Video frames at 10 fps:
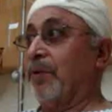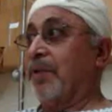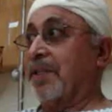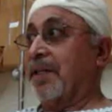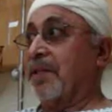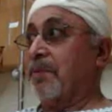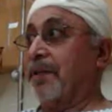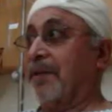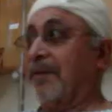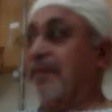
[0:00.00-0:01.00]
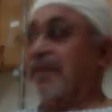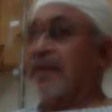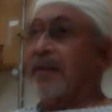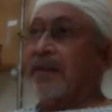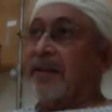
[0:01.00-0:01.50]
to this hospital.
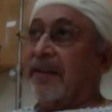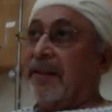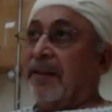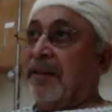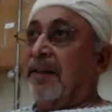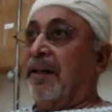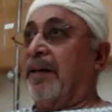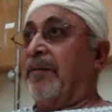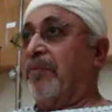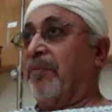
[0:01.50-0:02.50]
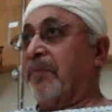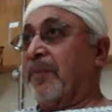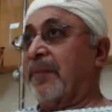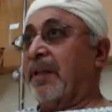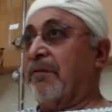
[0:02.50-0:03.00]
Um,
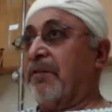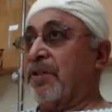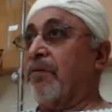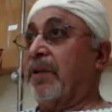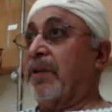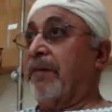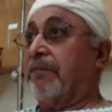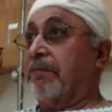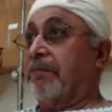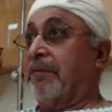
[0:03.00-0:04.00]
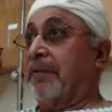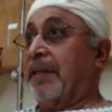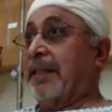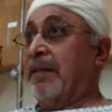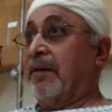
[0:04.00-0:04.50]
I wish I would have
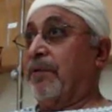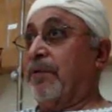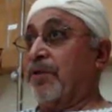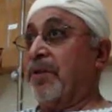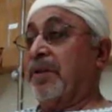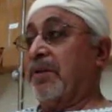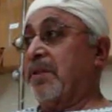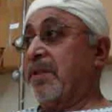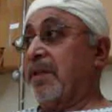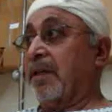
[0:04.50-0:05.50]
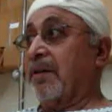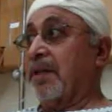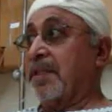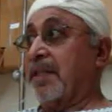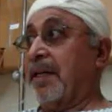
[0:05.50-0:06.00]
had the opportunity to see Dr.
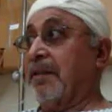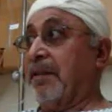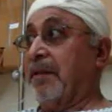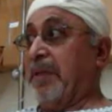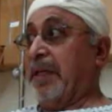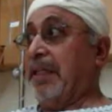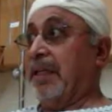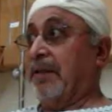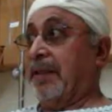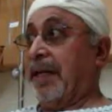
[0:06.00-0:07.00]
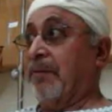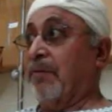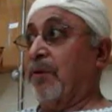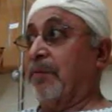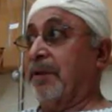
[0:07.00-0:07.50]
Hassan immediately on that
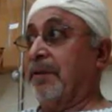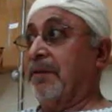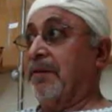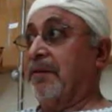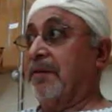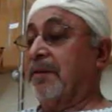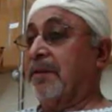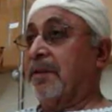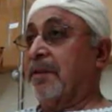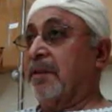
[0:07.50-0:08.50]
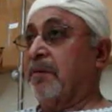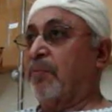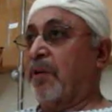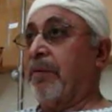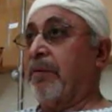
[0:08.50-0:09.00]
moment,
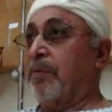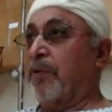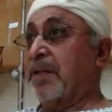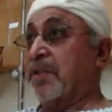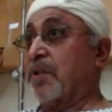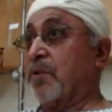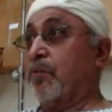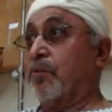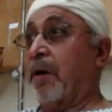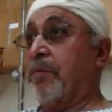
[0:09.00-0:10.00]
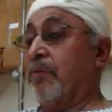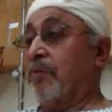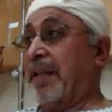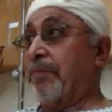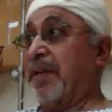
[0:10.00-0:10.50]
probably process probably
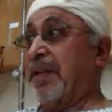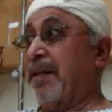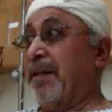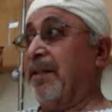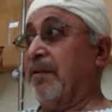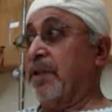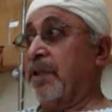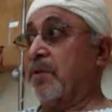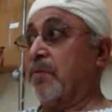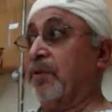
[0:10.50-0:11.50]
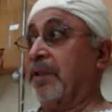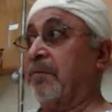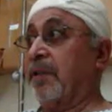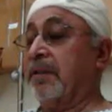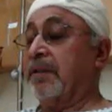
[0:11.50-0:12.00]
would have been a little bit smoother,
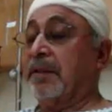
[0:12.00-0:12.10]
but